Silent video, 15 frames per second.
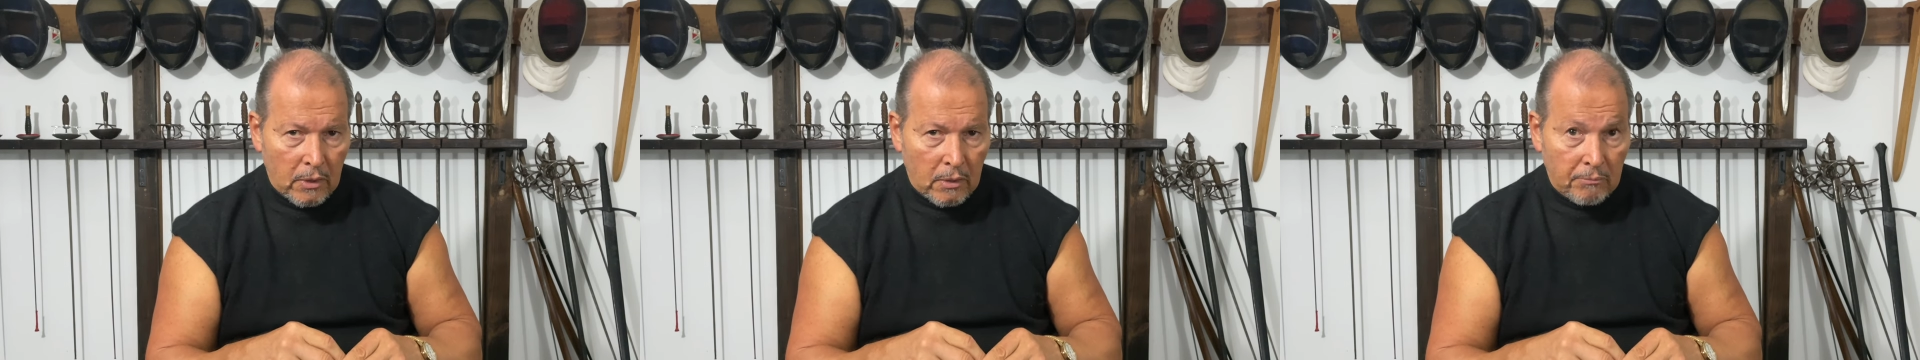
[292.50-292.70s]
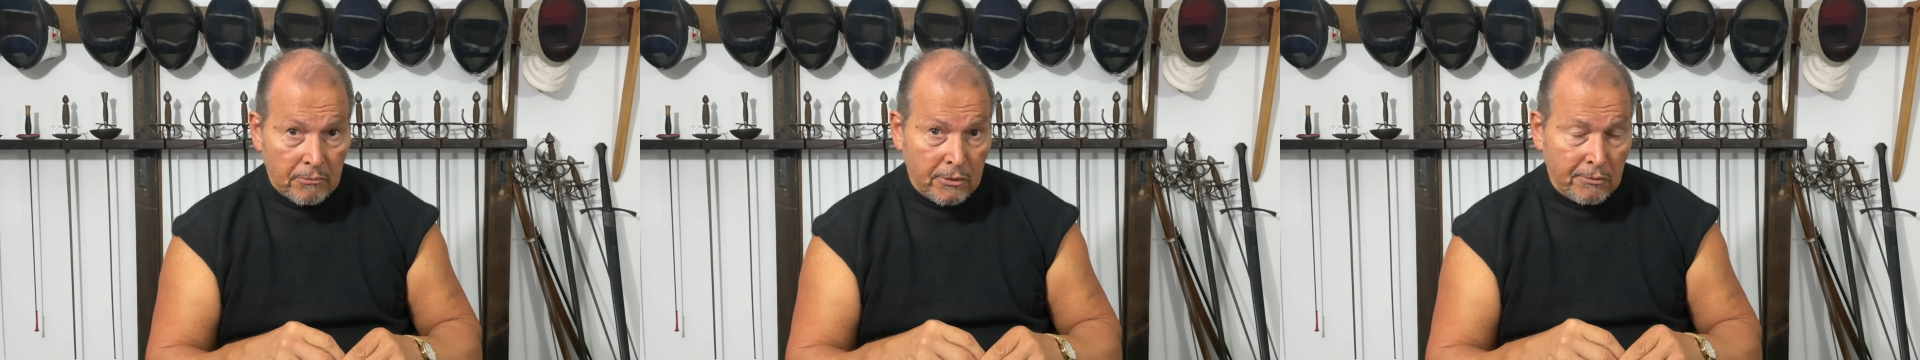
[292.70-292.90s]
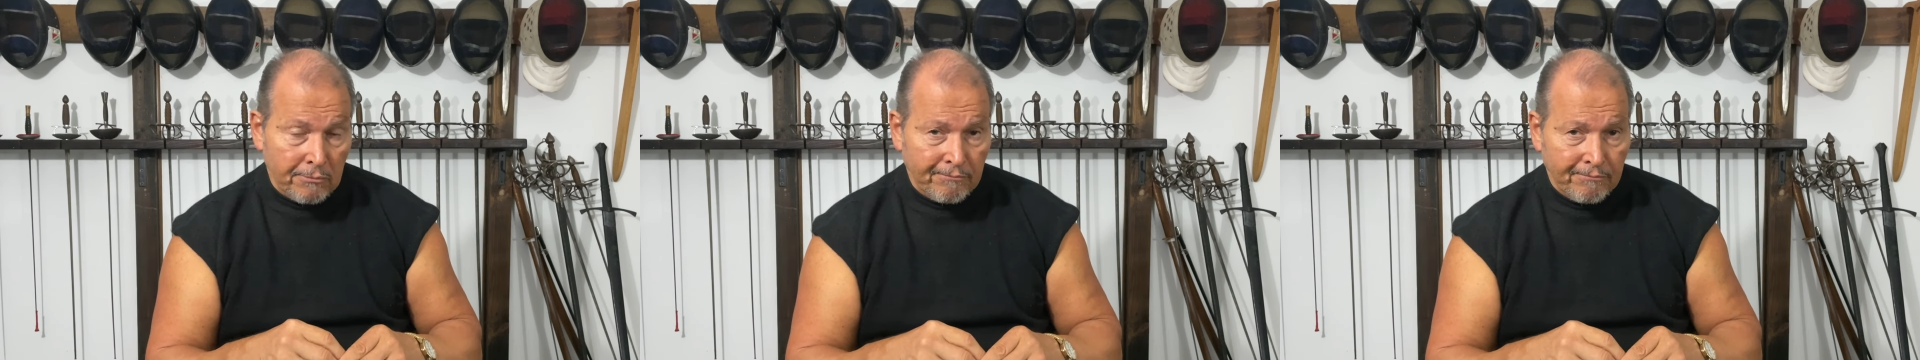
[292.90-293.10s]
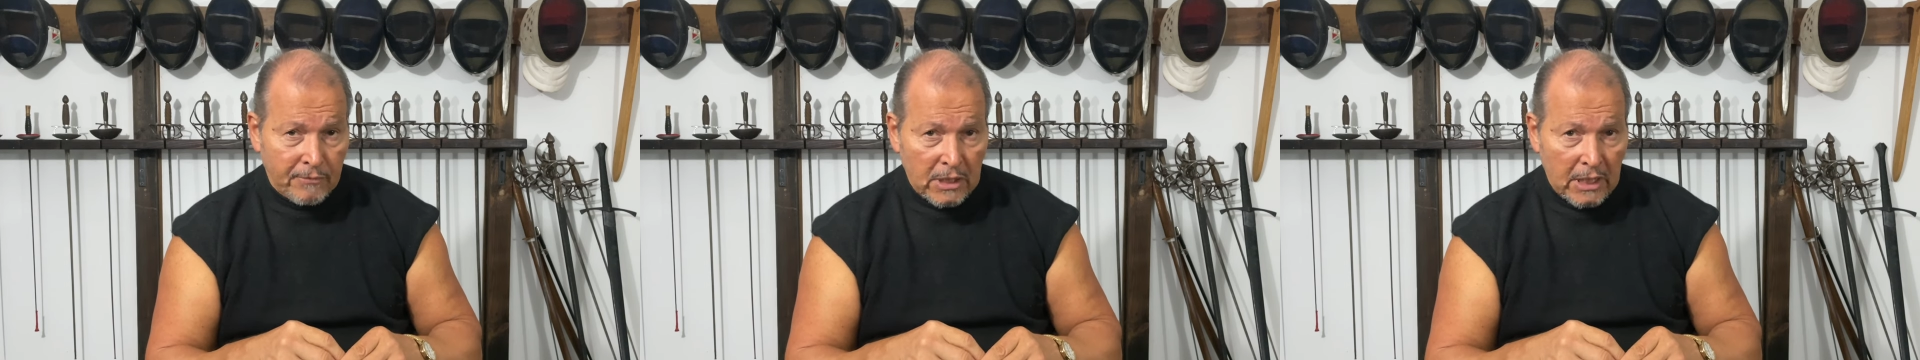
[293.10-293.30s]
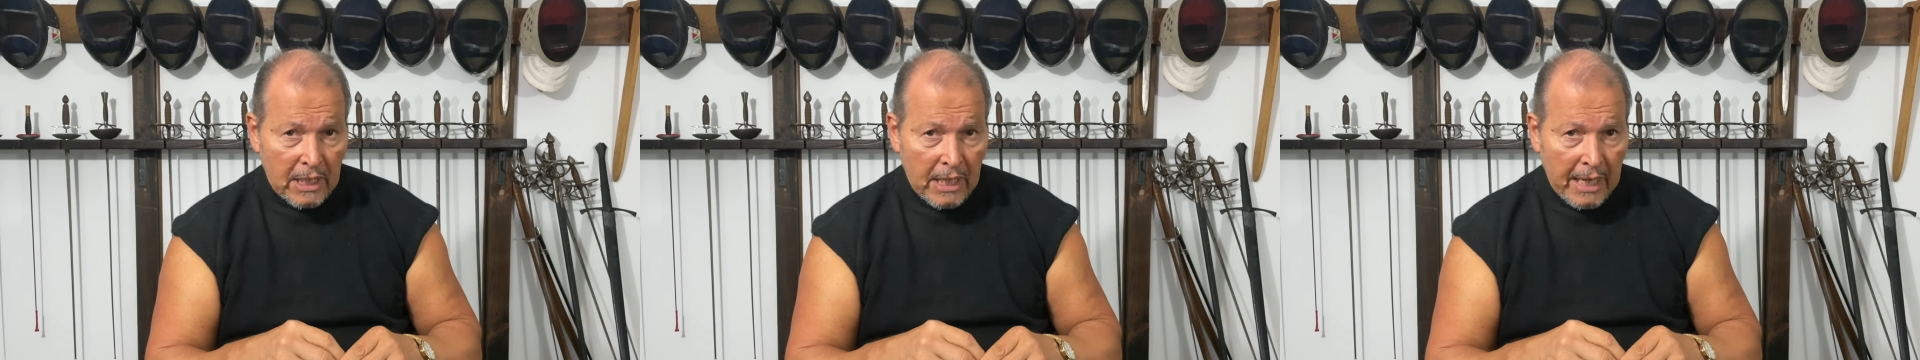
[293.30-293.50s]
You know,
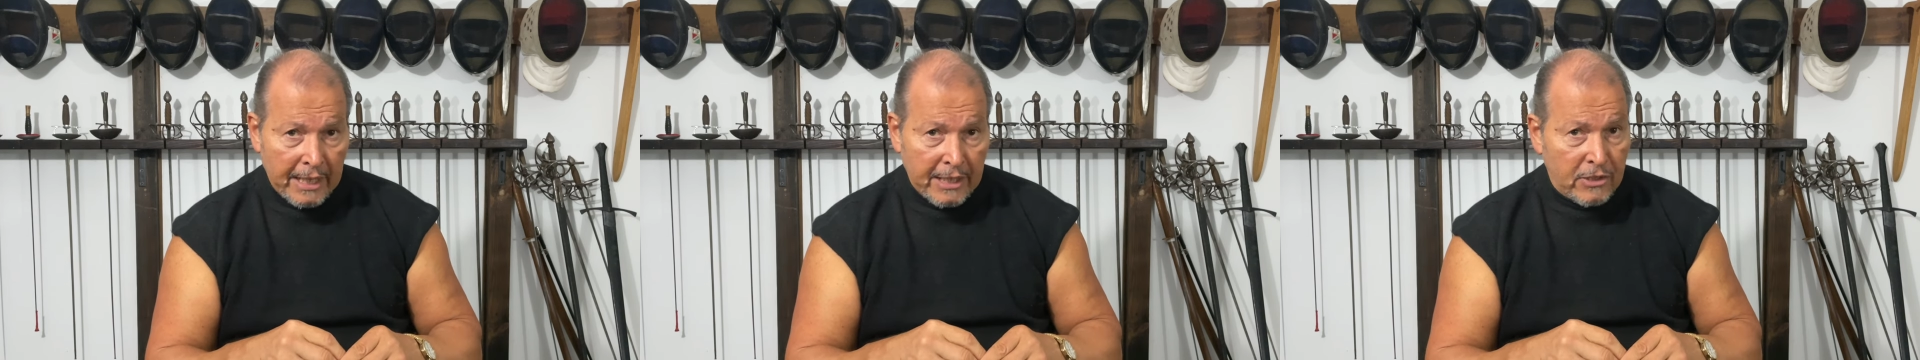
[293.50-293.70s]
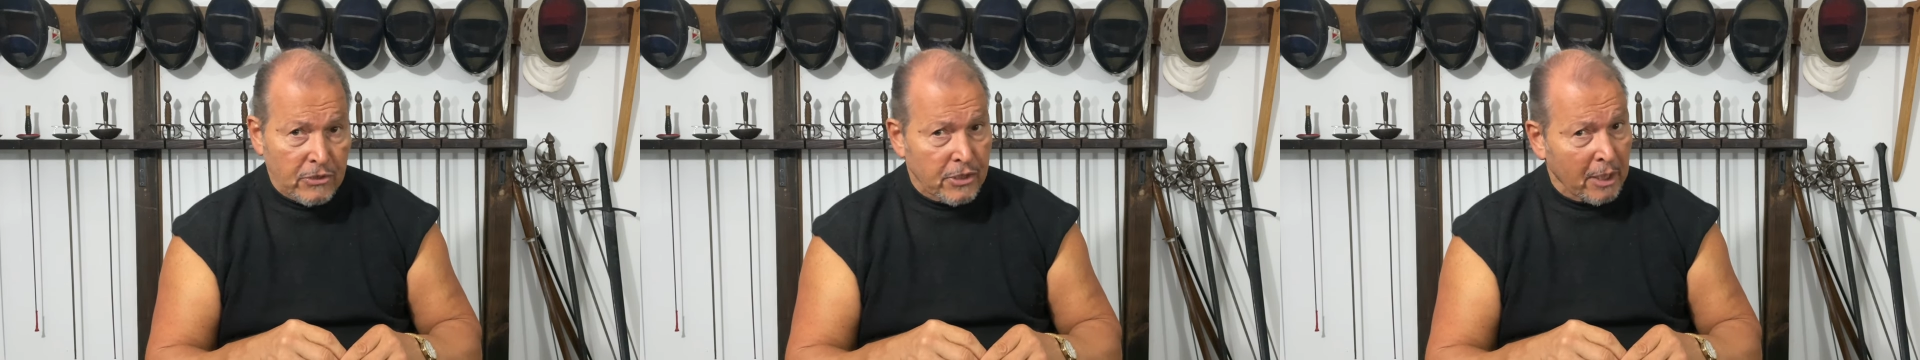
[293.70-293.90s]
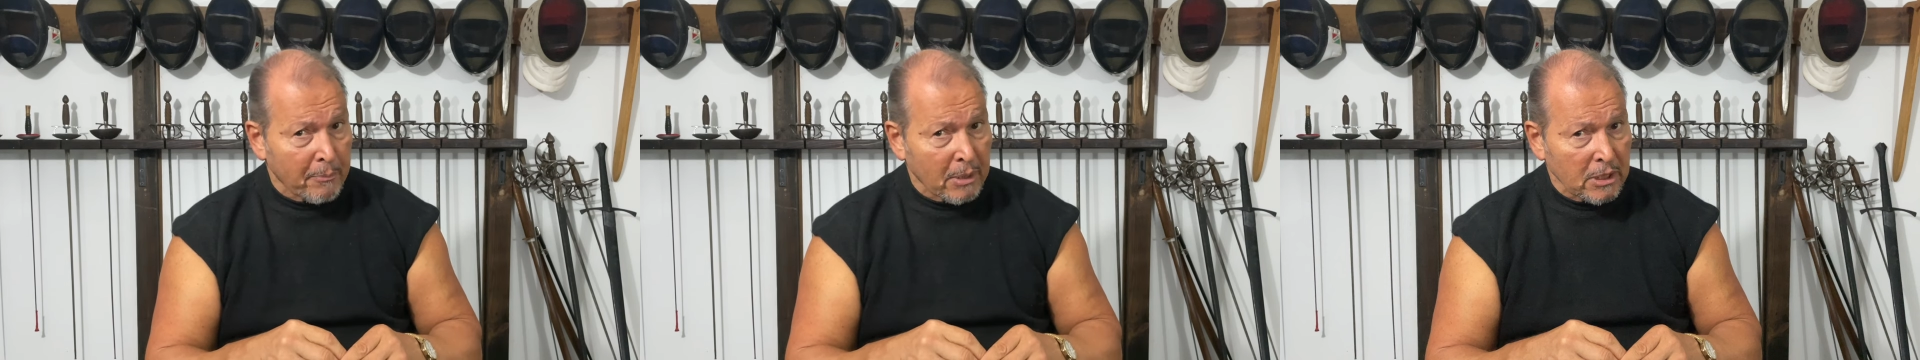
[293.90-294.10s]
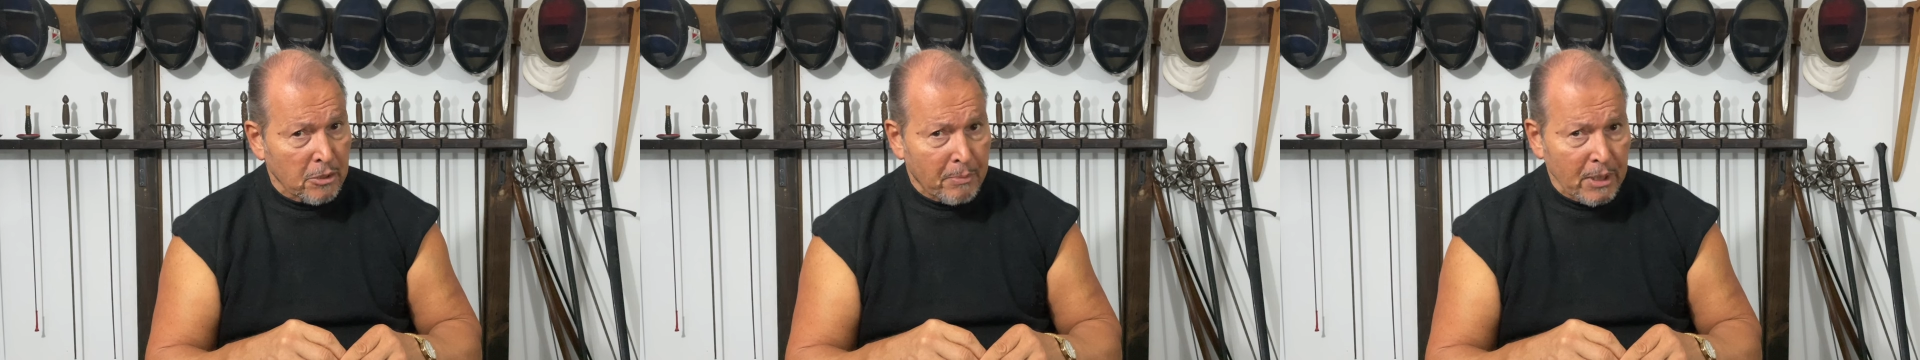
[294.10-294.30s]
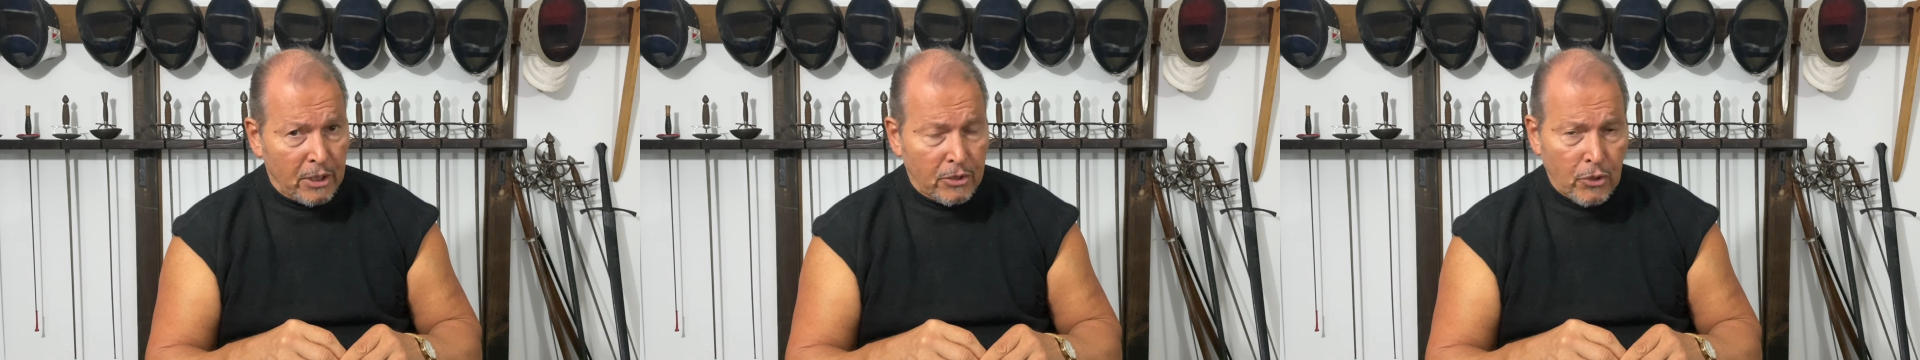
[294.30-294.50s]
any stigma to
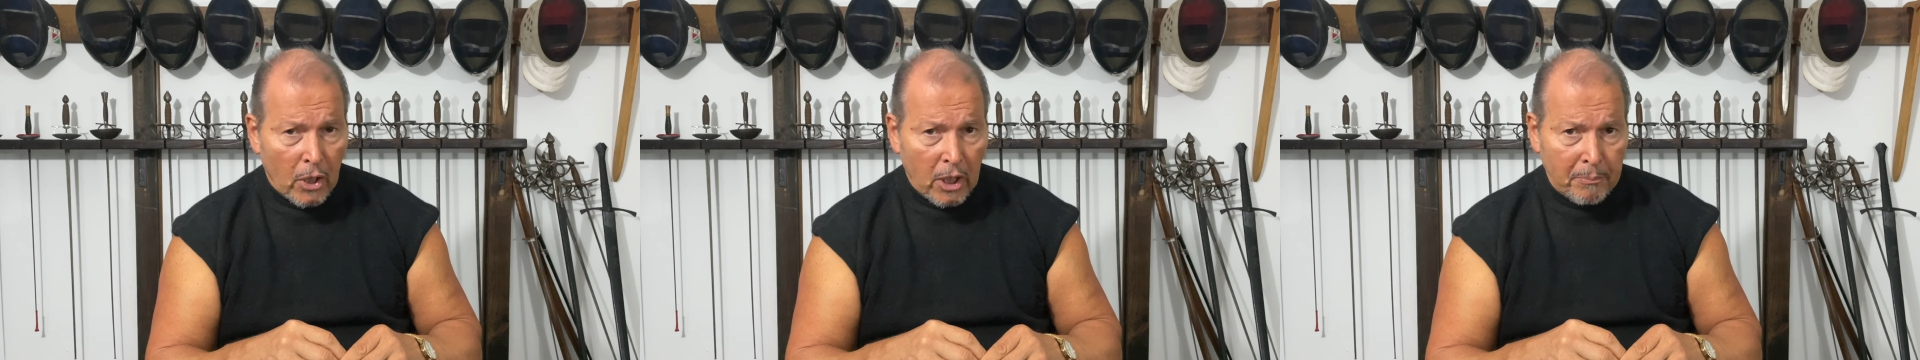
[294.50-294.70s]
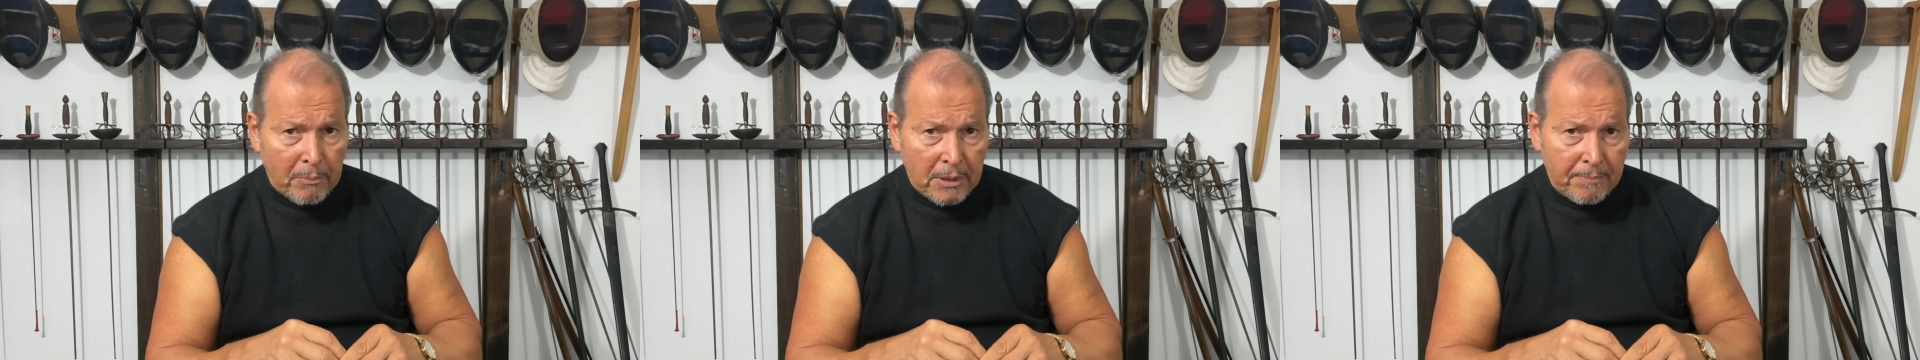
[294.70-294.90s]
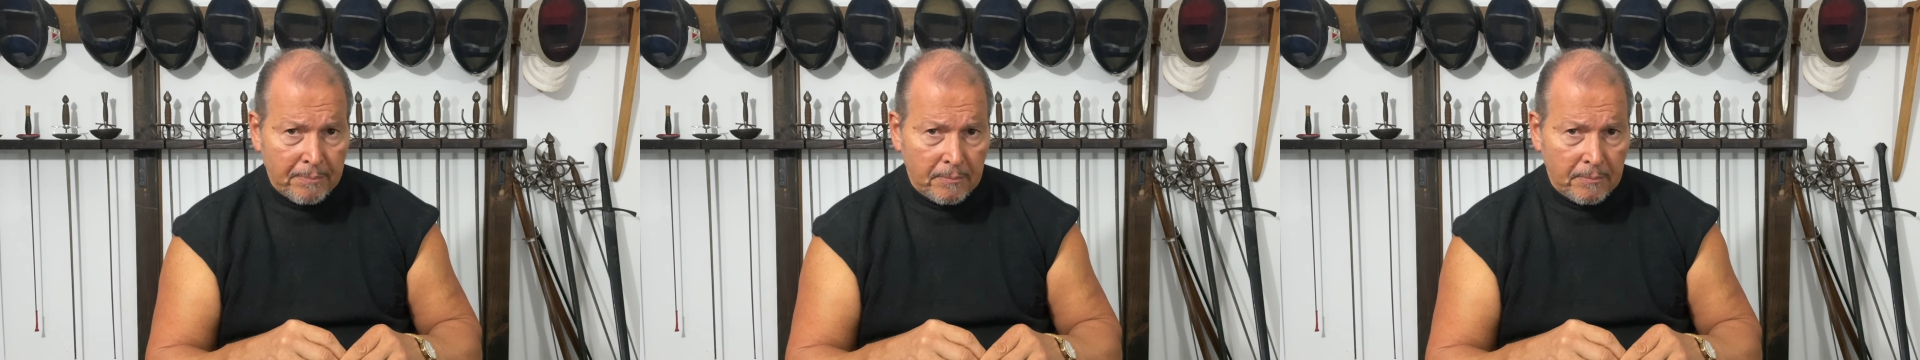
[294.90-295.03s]
beat a dogma.